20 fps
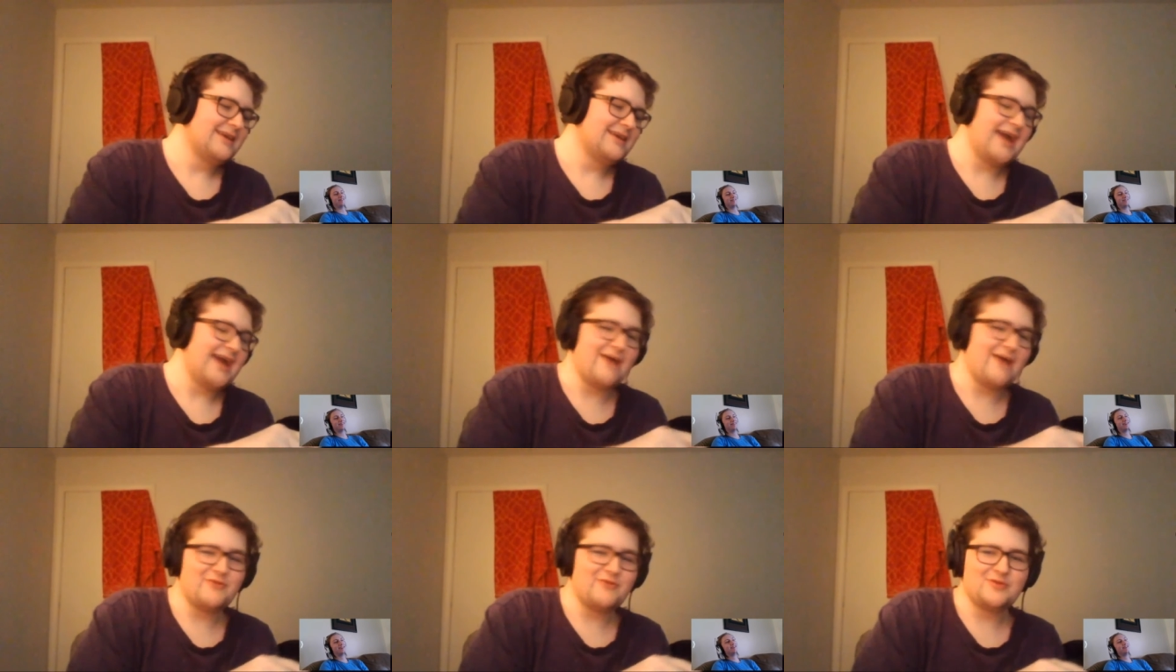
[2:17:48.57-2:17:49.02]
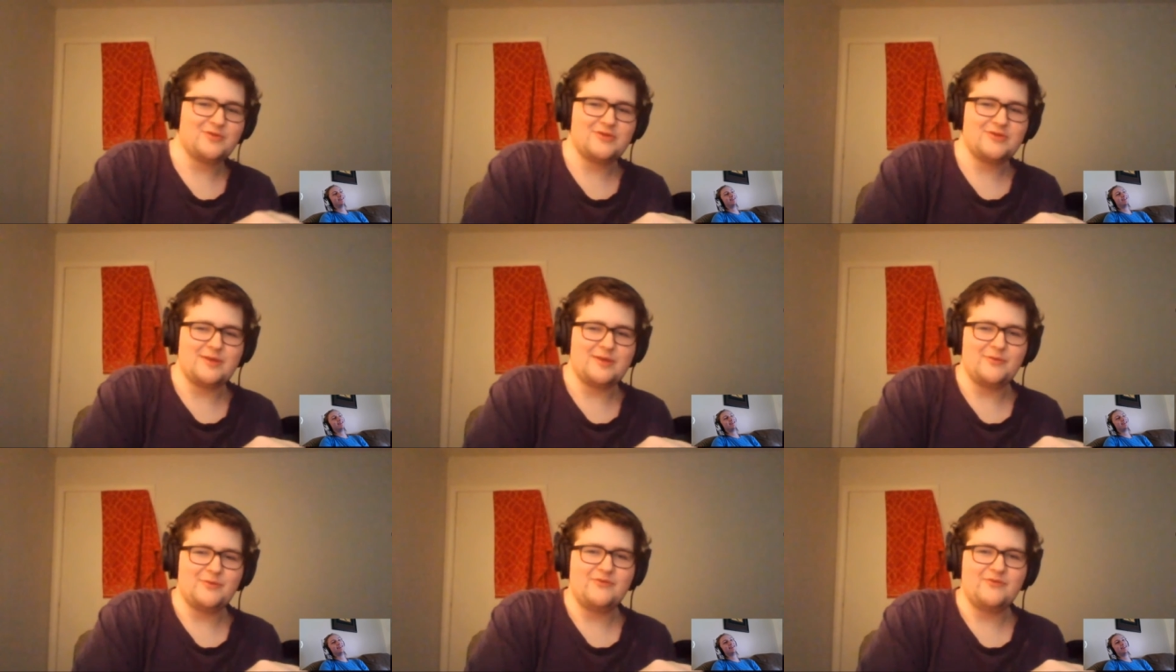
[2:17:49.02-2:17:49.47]
halfway through
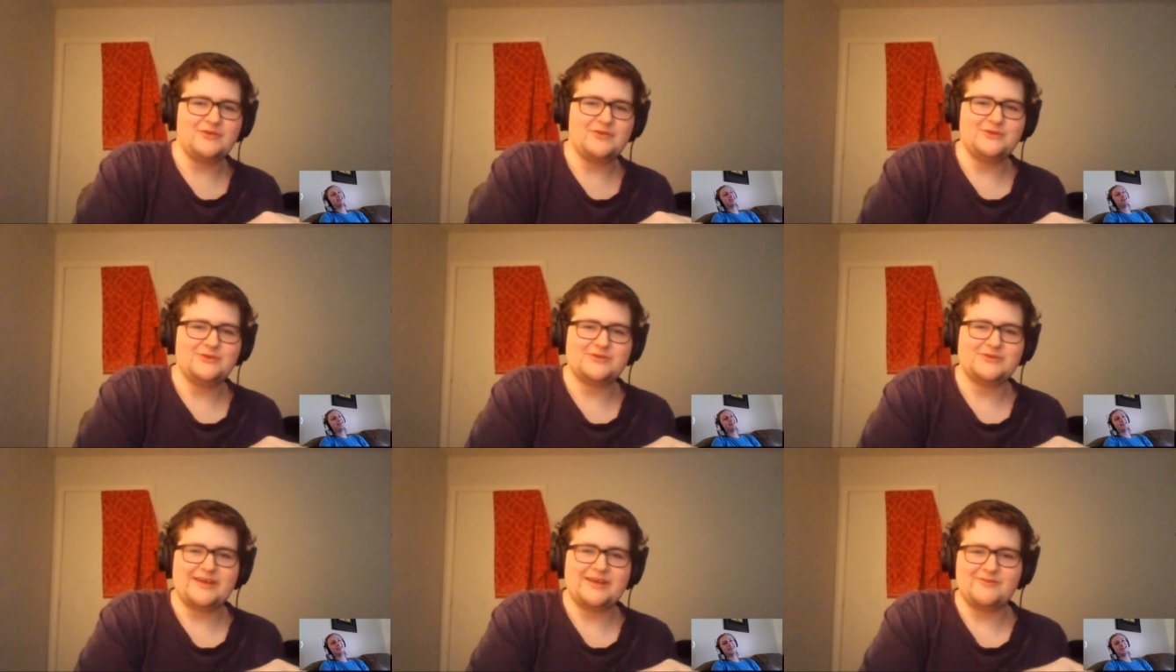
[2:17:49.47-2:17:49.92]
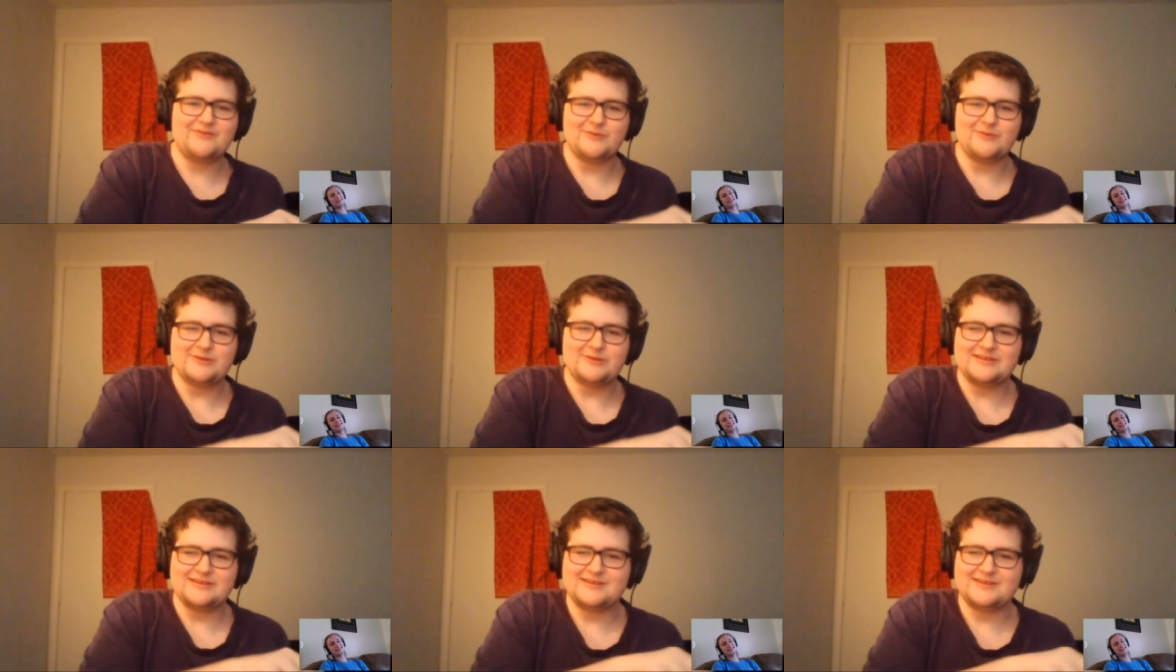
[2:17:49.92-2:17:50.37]
that movie, you just have to
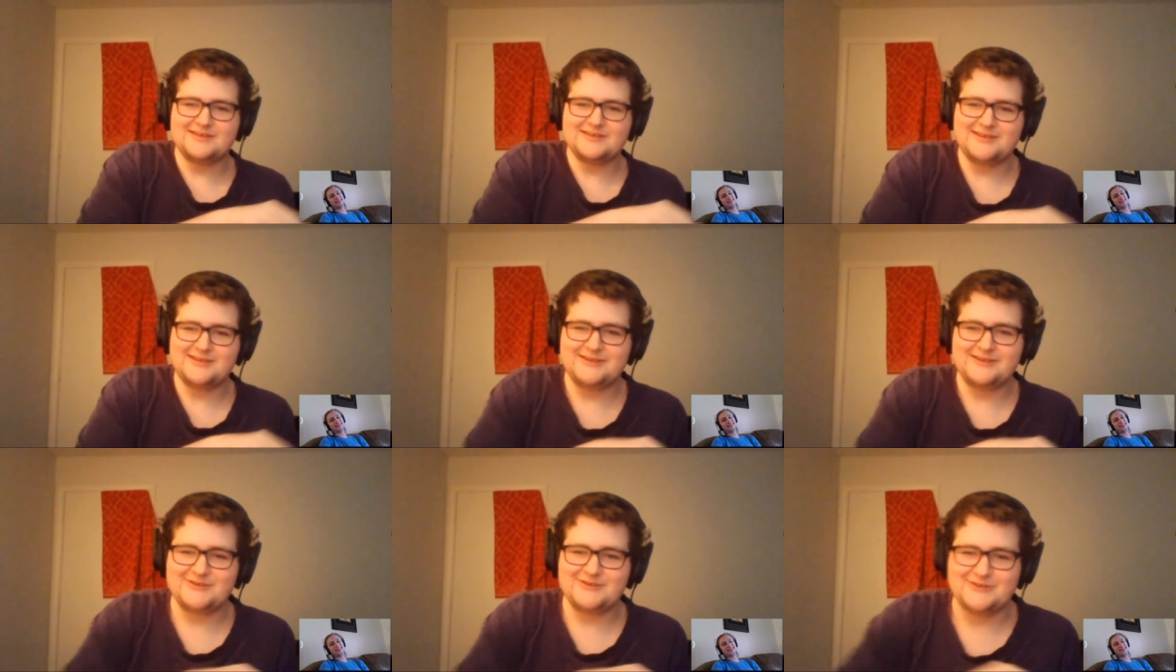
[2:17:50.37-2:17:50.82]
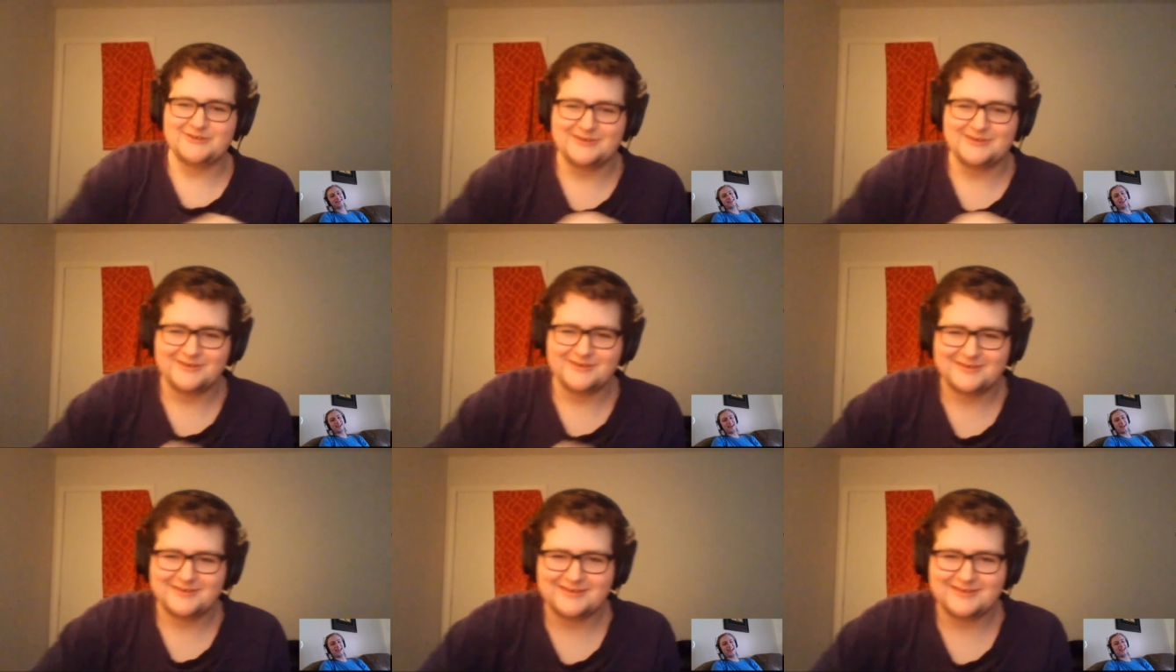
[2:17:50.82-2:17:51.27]
release the tension.
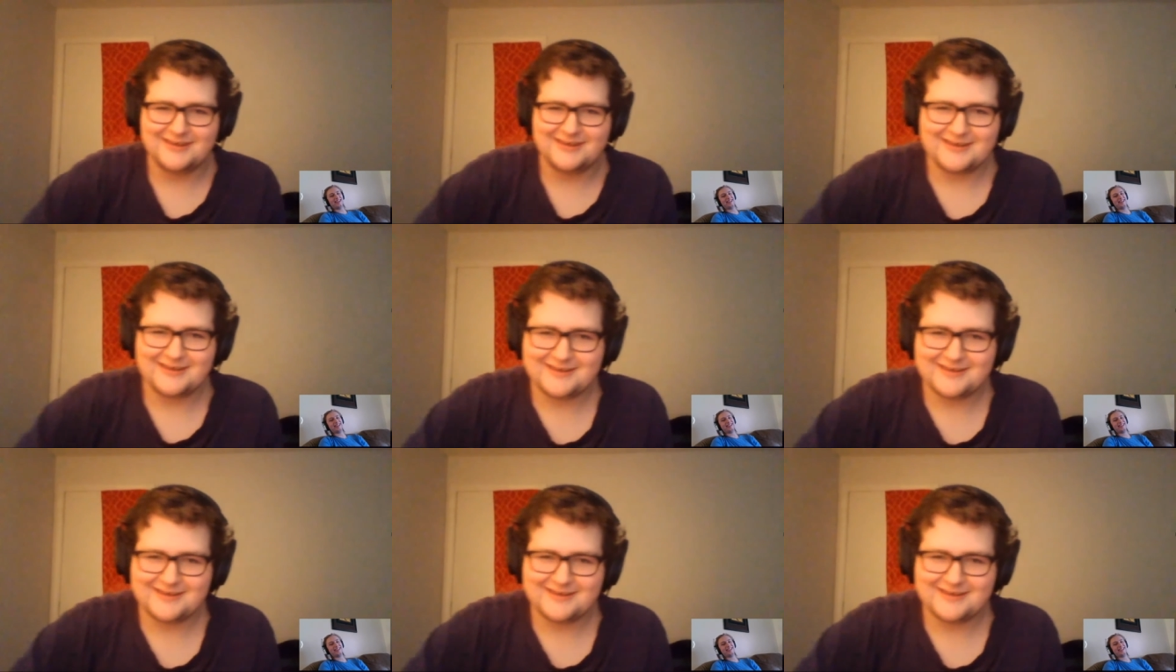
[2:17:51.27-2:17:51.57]
Like,